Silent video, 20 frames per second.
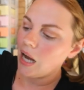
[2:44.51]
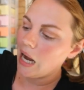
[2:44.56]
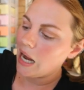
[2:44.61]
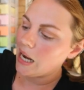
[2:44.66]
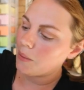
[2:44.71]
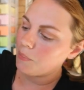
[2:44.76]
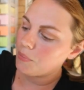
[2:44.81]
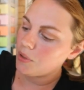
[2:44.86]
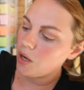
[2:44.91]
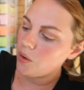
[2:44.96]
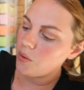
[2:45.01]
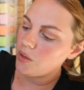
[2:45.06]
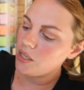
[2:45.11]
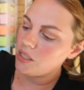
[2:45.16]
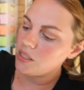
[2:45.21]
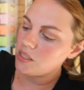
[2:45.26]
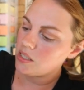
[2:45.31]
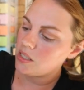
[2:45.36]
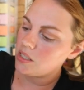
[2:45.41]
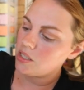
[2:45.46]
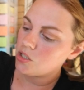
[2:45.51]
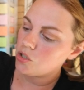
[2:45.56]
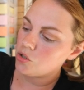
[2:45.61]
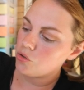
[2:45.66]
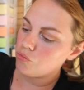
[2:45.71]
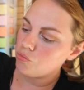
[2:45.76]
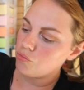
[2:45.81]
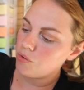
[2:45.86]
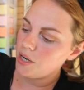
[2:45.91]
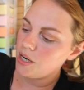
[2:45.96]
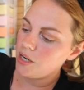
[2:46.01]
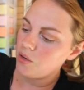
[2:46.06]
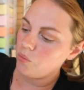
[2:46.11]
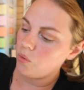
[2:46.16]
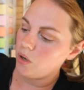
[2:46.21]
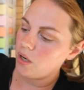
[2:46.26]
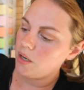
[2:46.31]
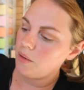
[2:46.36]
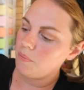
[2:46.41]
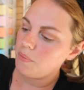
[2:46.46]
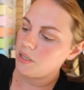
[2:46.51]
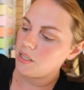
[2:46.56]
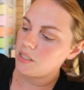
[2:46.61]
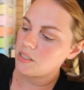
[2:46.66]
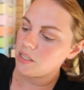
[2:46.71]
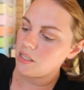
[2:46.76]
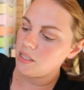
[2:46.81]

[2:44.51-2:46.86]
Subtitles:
and I'm going into this green one because